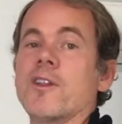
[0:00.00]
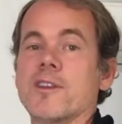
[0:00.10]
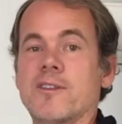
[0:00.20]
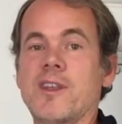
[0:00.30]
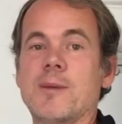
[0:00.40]
at
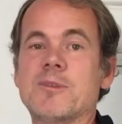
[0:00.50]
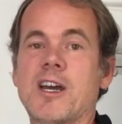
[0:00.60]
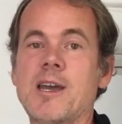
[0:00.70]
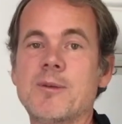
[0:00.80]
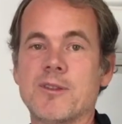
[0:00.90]
the same
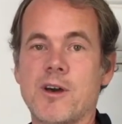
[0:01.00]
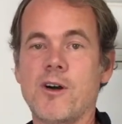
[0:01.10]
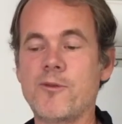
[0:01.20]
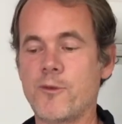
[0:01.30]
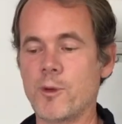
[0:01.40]
time, and
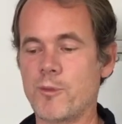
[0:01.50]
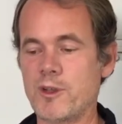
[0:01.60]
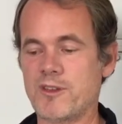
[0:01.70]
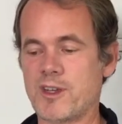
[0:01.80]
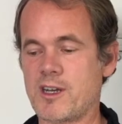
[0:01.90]
all 4
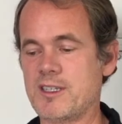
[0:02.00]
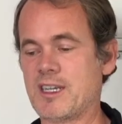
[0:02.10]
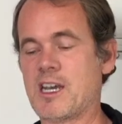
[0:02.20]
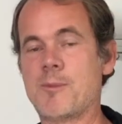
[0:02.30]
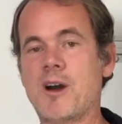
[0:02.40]
points of
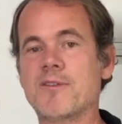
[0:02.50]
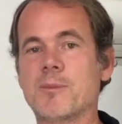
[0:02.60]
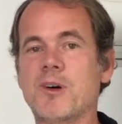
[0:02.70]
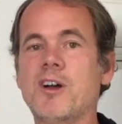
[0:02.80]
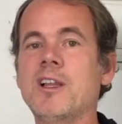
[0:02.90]
contact come off the
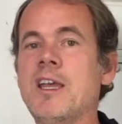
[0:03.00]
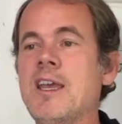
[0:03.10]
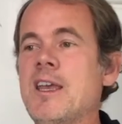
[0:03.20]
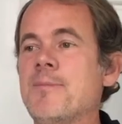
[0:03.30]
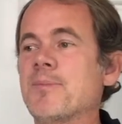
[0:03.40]
ball,
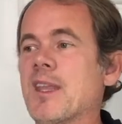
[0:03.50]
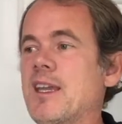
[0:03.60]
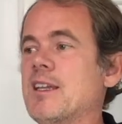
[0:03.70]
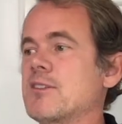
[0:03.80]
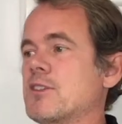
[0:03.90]

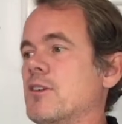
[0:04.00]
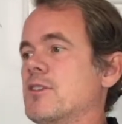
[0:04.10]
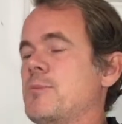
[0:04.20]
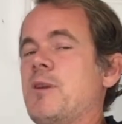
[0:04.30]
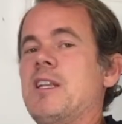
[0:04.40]
it could start
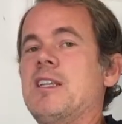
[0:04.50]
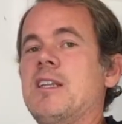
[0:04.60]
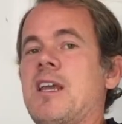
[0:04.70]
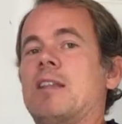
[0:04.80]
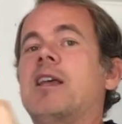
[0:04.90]

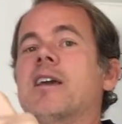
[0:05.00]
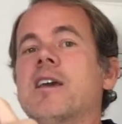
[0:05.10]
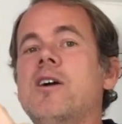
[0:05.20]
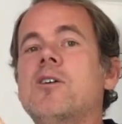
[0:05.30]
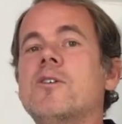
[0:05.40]
spinning and let
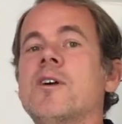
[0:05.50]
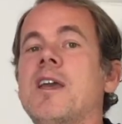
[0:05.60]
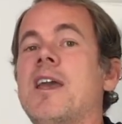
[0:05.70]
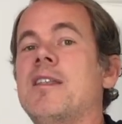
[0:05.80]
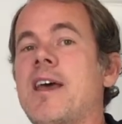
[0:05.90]
go,
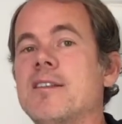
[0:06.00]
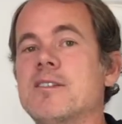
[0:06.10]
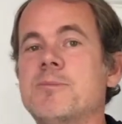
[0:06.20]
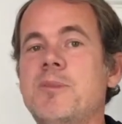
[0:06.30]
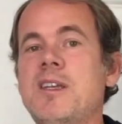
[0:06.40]
and that
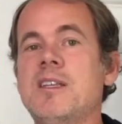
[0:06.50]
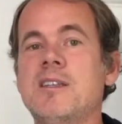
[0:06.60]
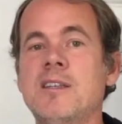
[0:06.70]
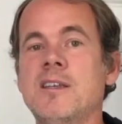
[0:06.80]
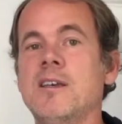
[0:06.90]

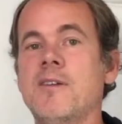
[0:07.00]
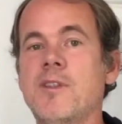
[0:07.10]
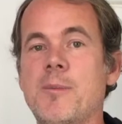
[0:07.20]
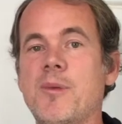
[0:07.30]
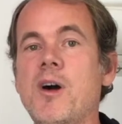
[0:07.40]
spin of
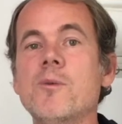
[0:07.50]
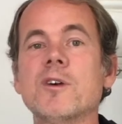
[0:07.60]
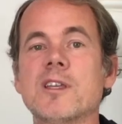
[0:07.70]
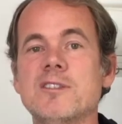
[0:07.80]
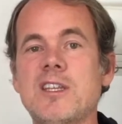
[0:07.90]
that ball will
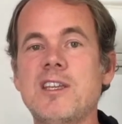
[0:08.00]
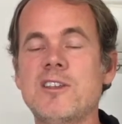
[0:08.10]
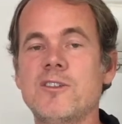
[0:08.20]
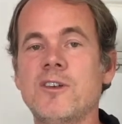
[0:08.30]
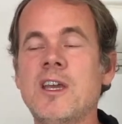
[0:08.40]
continue.